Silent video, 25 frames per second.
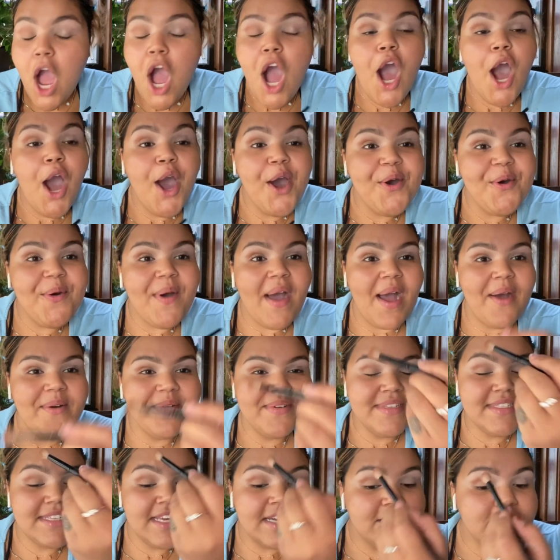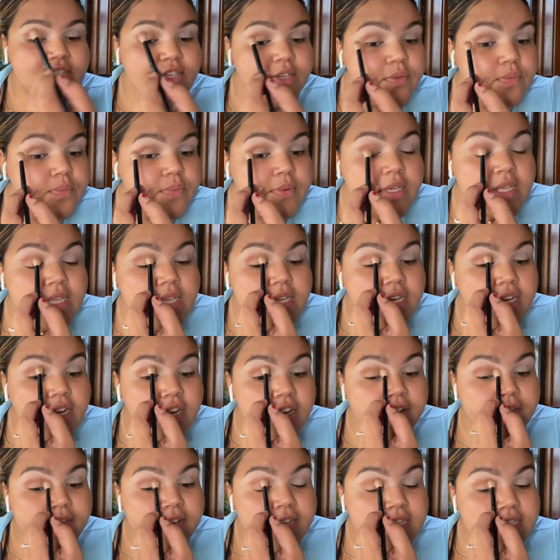was actually really
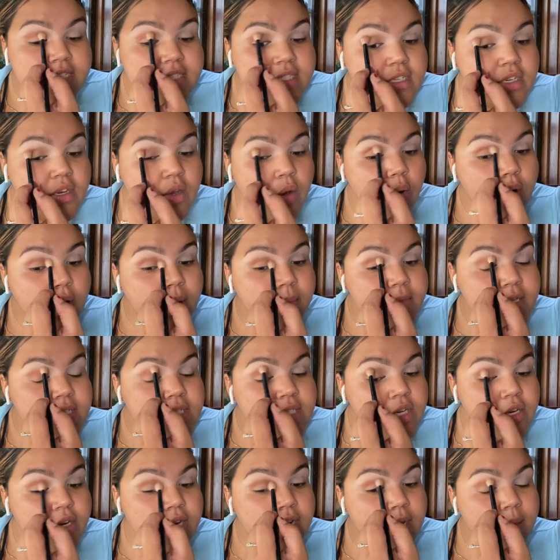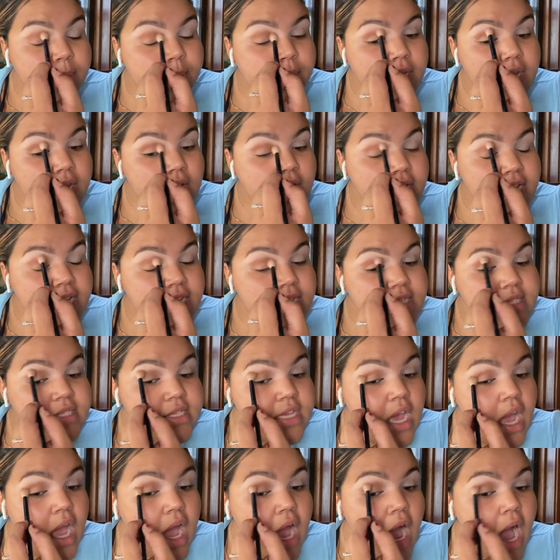nervous to go to Missouri because,
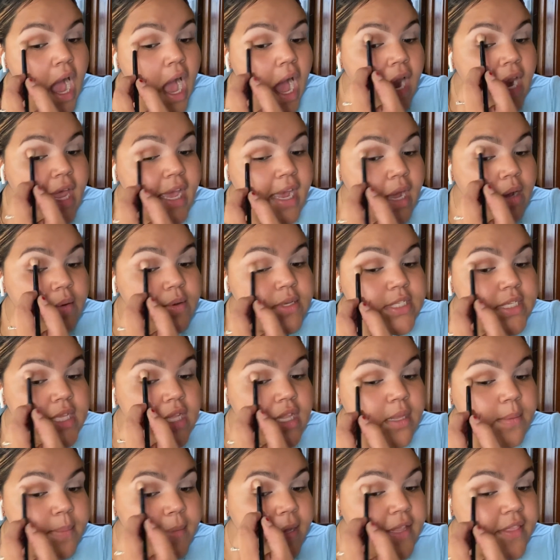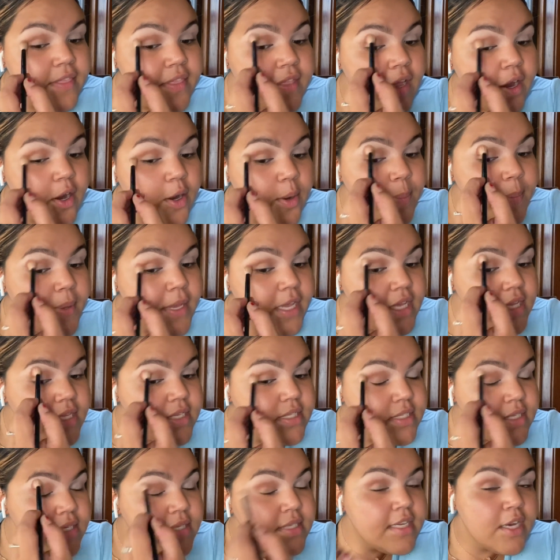like, I was telling my
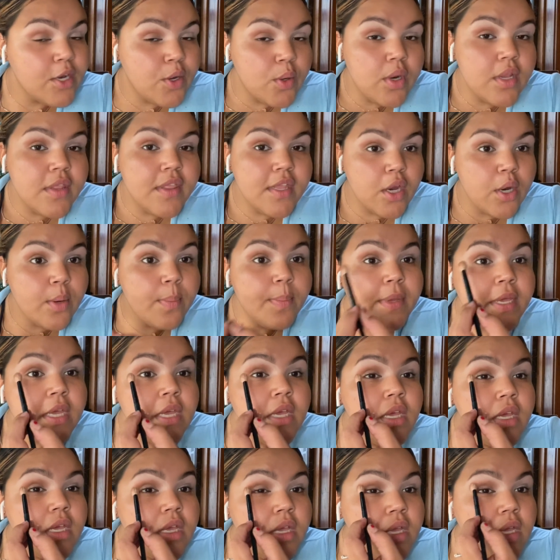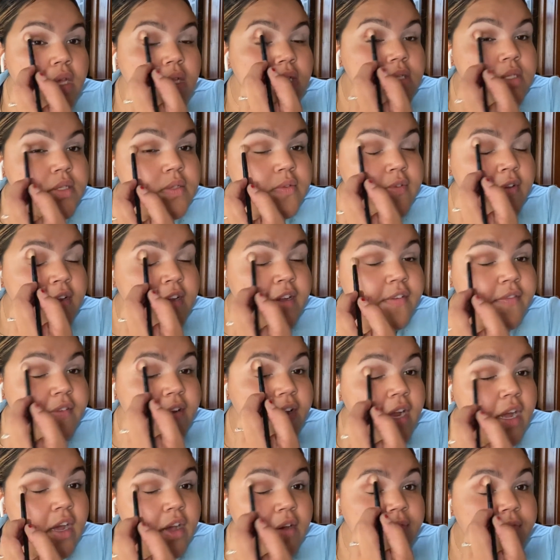therapist, yes, I go to therapy, it's very,
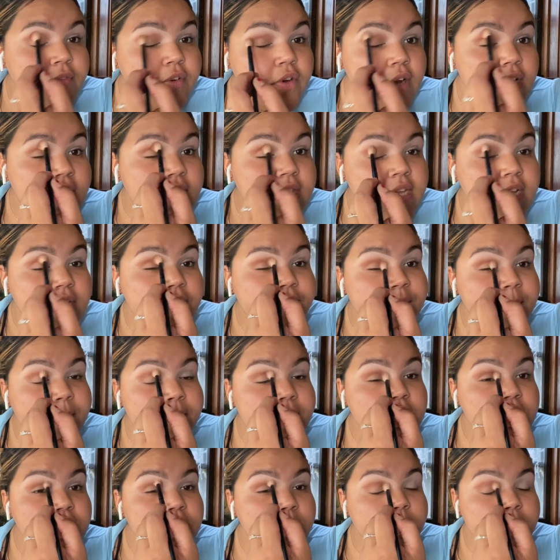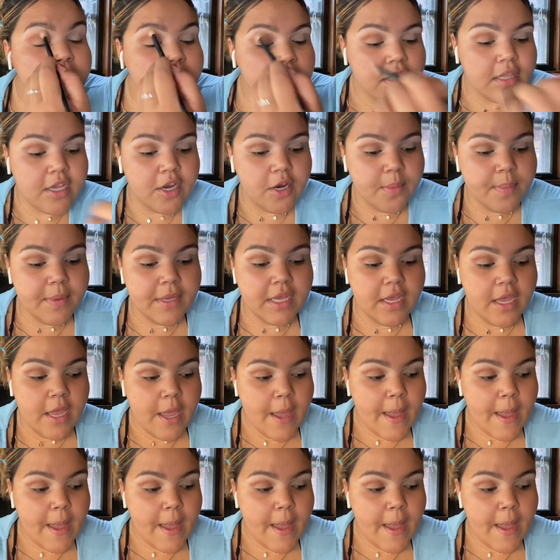very helpful. I think everybody should be in therapy.